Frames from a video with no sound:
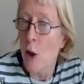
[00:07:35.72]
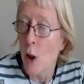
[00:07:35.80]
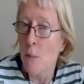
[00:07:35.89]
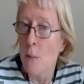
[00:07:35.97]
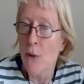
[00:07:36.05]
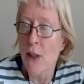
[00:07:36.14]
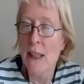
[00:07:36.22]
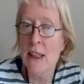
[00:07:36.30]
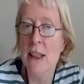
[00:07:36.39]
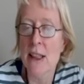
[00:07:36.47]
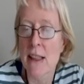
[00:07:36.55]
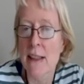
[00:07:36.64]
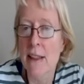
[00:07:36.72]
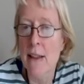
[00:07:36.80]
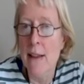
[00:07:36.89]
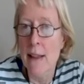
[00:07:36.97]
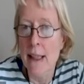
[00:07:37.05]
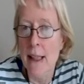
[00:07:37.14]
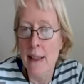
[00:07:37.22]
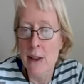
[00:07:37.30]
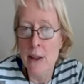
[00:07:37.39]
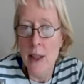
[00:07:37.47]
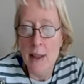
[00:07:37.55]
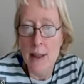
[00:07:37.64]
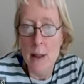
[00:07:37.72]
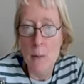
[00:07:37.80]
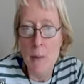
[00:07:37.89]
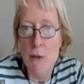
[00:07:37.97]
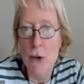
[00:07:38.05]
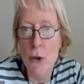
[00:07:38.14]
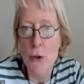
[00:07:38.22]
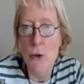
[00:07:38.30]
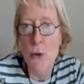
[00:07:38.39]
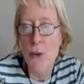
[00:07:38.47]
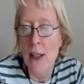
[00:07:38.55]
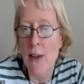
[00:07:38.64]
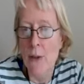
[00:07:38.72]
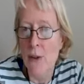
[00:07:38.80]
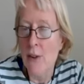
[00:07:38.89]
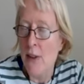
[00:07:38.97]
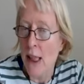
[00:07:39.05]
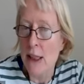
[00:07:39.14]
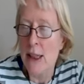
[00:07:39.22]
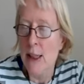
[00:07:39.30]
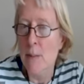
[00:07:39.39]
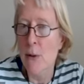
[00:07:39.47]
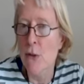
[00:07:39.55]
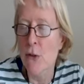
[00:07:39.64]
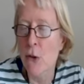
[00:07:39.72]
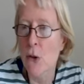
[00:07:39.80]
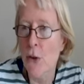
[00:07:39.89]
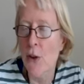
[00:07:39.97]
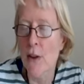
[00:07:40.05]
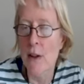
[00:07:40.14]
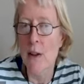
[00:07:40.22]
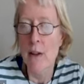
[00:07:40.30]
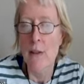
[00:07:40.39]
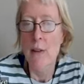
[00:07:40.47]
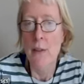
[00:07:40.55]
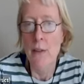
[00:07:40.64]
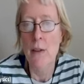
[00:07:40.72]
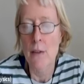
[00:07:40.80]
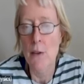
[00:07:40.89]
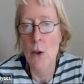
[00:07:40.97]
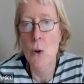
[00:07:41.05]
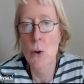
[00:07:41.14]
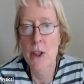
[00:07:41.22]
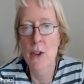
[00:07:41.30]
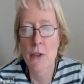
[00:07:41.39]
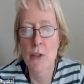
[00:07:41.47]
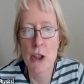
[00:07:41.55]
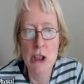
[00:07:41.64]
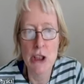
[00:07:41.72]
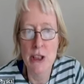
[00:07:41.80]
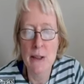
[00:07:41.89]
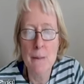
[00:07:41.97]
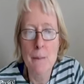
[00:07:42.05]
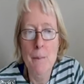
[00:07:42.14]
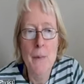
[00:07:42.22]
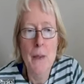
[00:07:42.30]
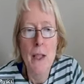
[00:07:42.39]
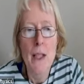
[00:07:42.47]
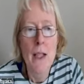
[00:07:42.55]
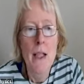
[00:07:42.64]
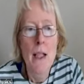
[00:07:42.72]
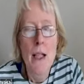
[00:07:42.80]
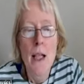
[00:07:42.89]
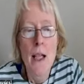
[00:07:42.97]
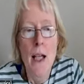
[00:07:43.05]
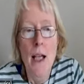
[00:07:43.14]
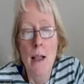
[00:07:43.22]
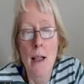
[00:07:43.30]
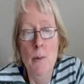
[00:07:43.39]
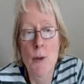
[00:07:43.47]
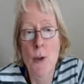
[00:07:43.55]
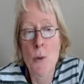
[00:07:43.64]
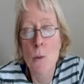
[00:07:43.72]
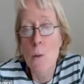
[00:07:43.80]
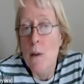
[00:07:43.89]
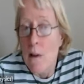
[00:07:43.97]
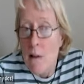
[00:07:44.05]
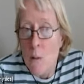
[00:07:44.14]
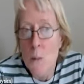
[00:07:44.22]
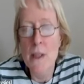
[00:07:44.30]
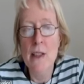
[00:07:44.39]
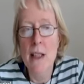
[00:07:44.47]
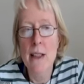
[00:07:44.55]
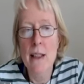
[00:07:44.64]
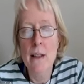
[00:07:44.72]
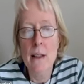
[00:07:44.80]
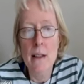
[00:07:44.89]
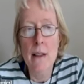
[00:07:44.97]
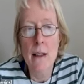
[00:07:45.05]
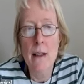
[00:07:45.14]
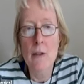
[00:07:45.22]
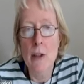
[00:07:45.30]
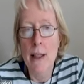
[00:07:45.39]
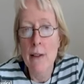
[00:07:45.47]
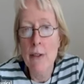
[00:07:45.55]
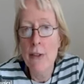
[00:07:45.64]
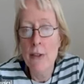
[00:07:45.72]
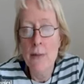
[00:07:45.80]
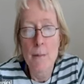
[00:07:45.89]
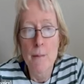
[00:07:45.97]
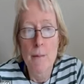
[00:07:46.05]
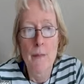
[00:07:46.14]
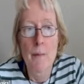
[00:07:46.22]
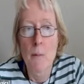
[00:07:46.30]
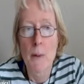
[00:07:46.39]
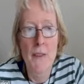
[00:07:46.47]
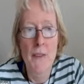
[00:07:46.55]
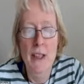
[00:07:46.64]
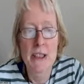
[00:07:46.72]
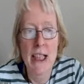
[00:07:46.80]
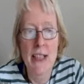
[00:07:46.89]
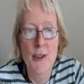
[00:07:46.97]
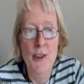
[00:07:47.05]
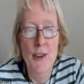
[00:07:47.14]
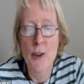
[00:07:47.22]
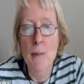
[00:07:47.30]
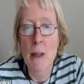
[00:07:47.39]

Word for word: computationally, again, a little before 2000, actually before the, the, the coined version. Um, so we take a, a graph with an adjacency